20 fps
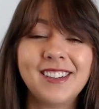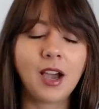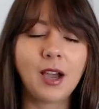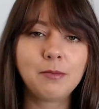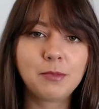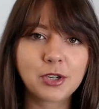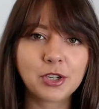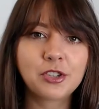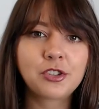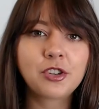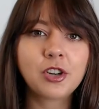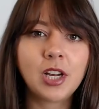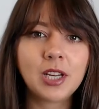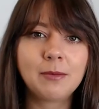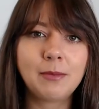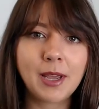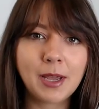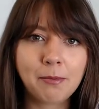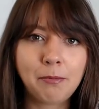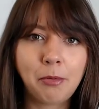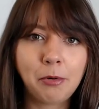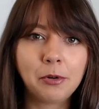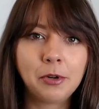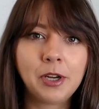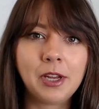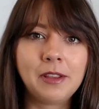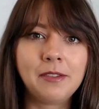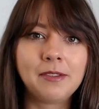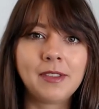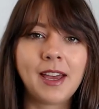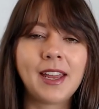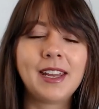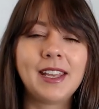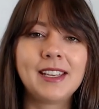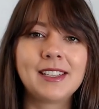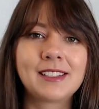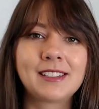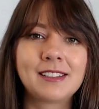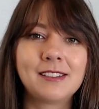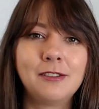I'm just trying to make a point that
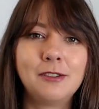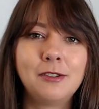it's